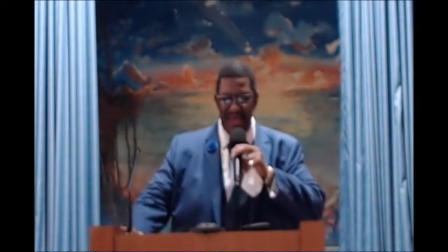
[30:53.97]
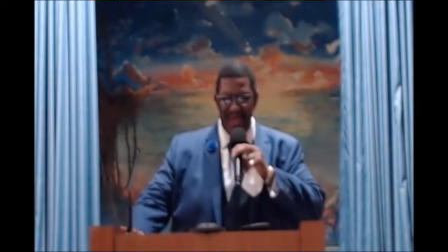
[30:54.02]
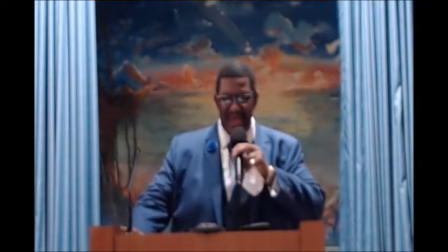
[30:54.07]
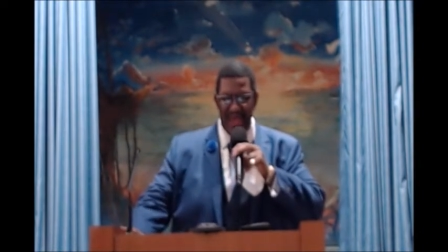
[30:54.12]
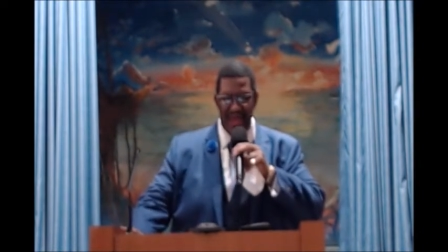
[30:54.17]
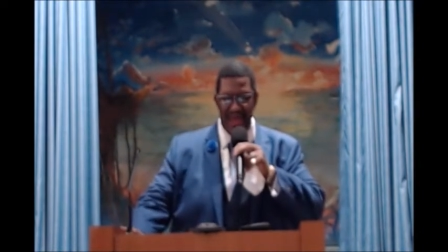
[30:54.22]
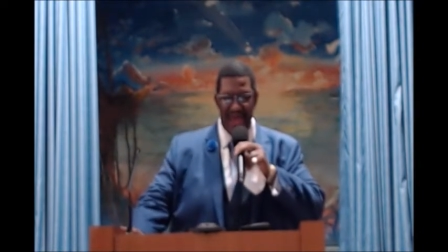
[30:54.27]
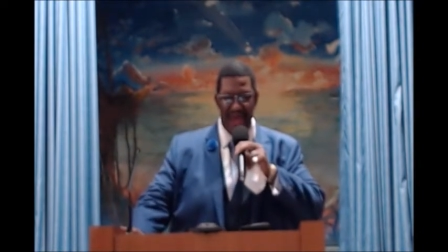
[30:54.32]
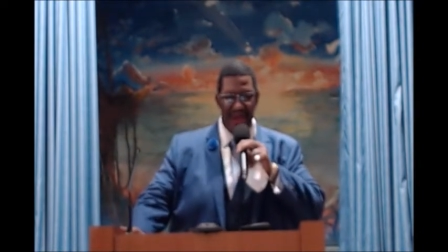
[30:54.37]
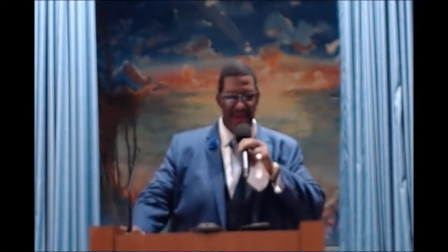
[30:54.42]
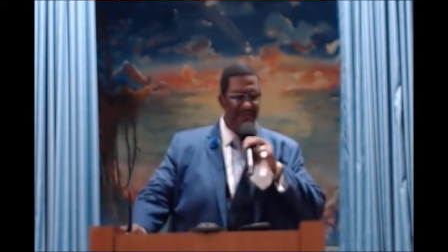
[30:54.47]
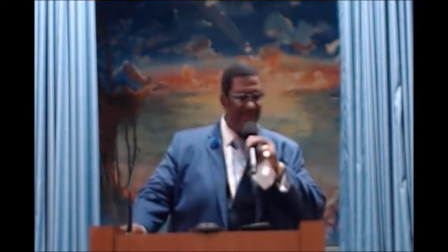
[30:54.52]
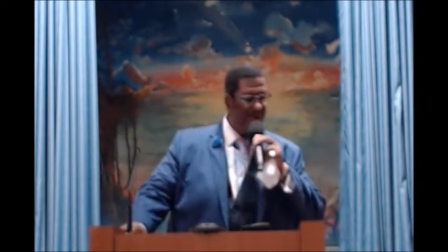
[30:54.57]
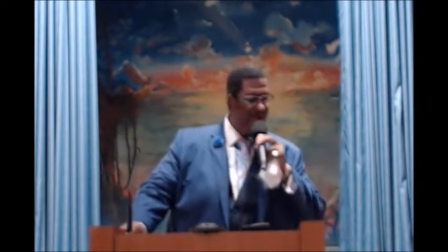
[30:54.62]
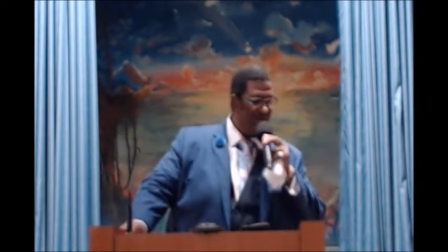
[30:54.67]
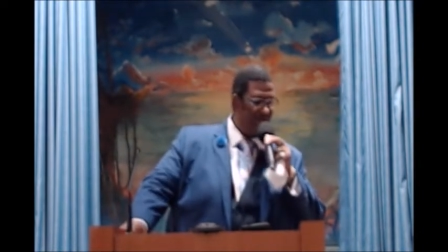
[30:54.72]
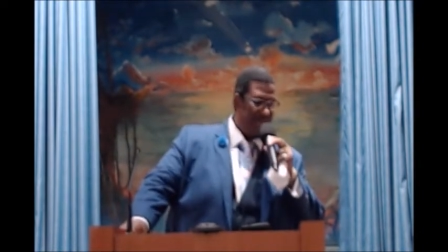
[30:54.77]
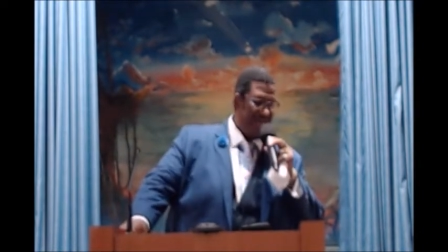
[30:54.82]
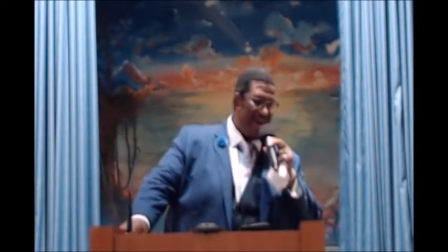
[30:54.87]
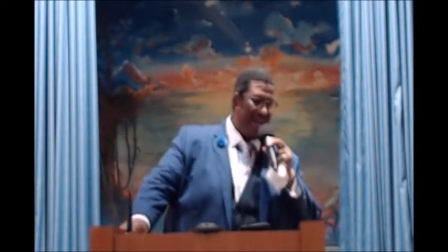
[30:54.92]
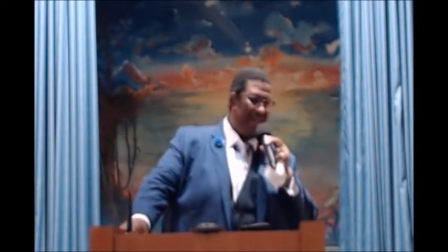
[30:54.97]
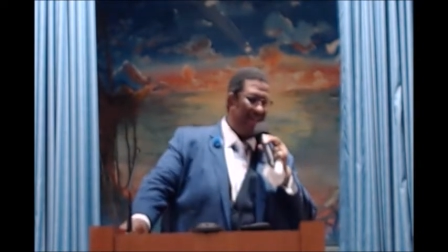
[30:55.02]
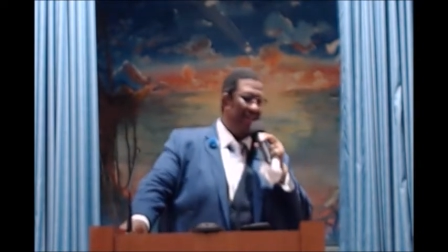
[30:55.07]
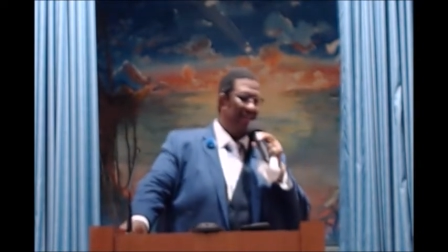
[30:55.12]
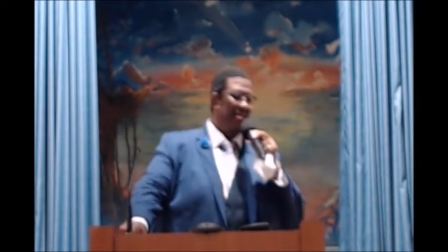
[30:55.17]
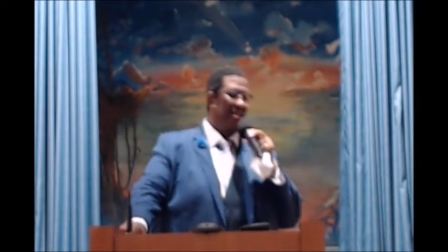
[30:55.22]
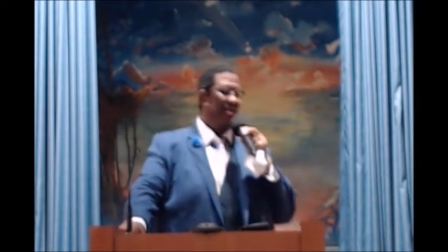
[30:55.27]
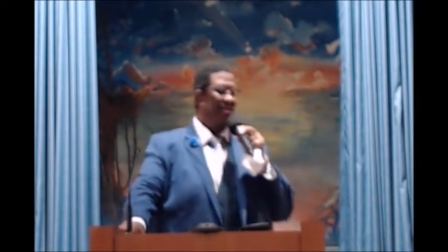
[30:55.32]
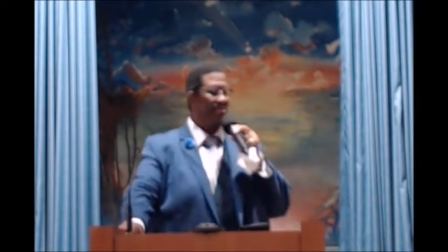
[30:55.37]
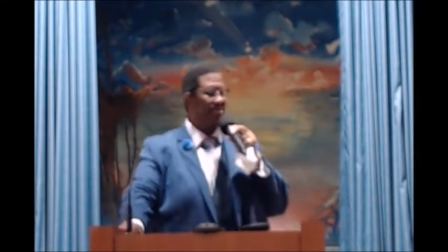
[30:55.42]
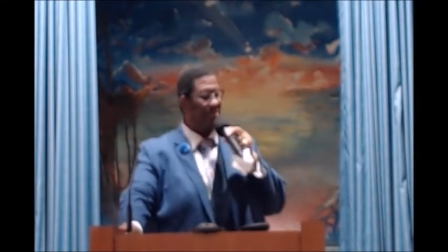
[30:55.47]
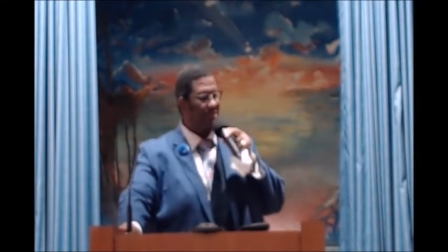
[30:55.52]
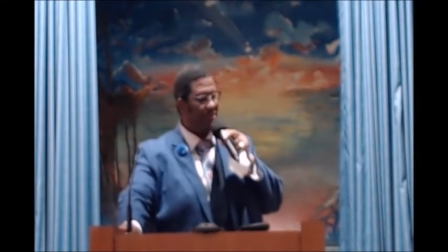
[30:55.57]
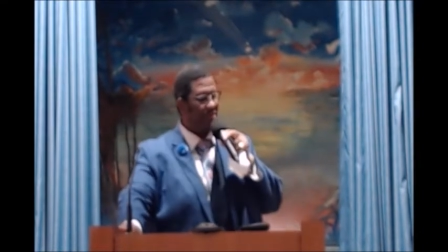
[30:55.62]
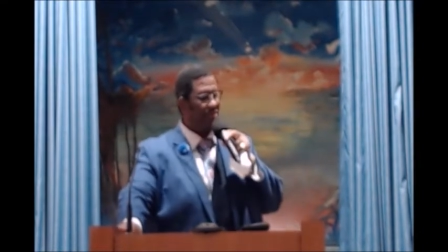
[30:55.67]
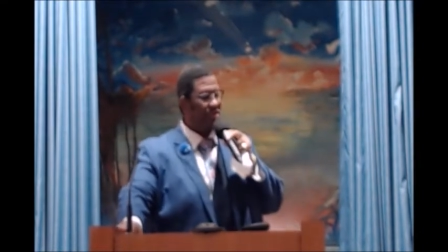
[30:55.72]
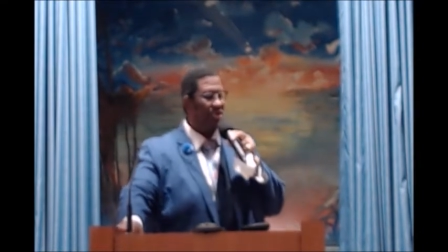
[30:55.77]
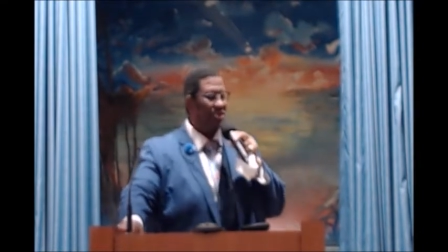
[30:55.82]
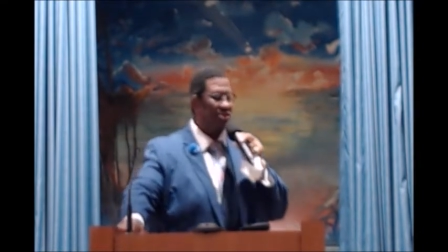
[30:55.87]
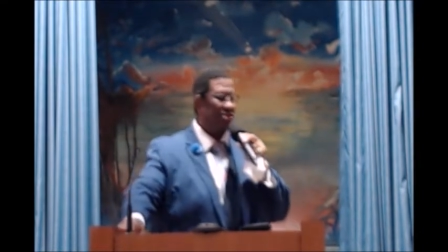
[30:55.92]
And Adam looked at her. He said,
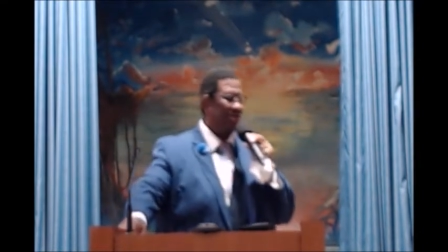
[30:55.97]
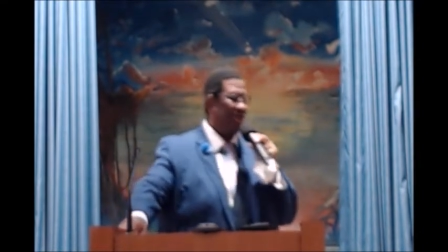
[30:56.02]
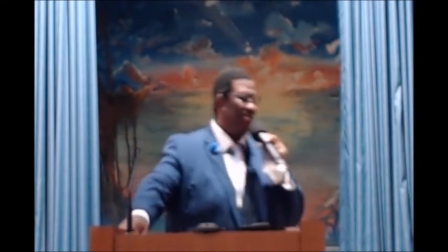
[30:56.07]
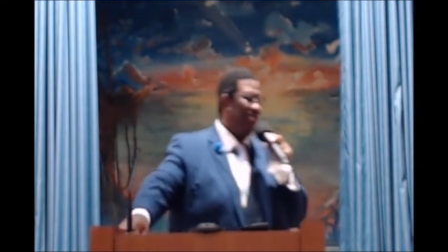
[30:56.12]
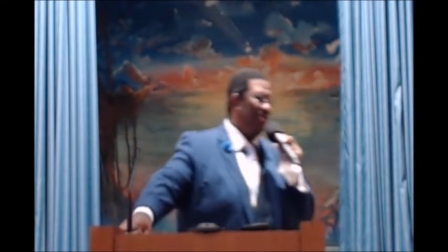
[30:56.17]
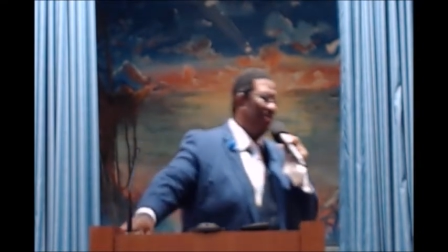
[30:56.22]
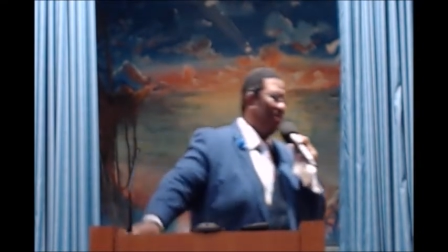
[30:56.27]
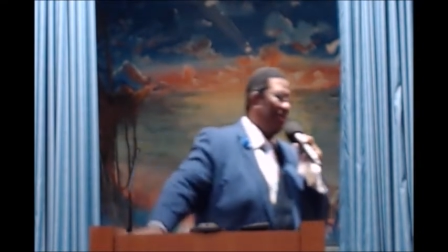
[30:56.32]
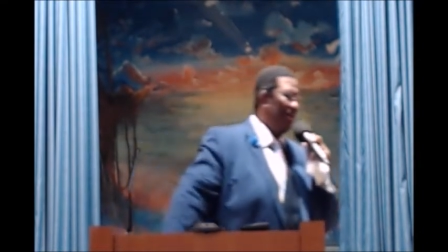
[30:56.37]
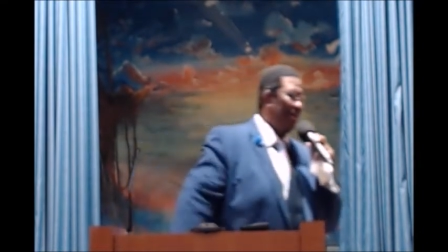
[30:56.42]
you so look